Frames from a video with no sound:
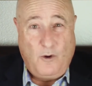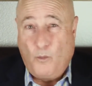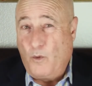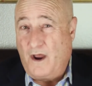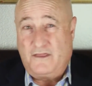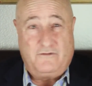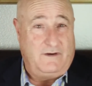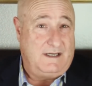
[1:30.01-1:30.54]

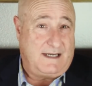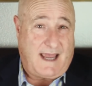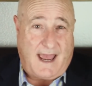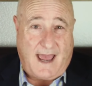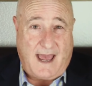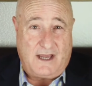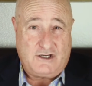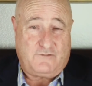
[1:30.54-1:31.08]
whether in
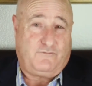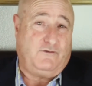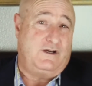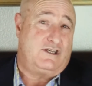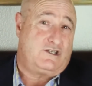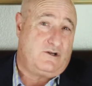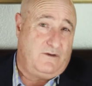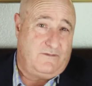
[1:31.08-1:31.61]
cash, free
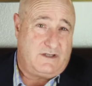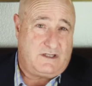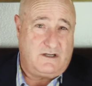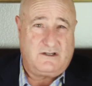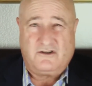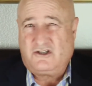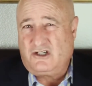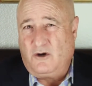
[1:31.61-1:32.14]

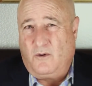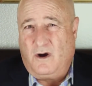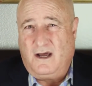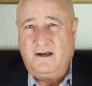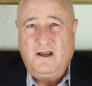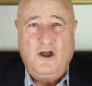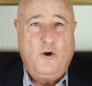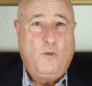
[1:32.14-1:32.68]
services, or so
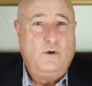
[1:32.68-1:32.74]
on,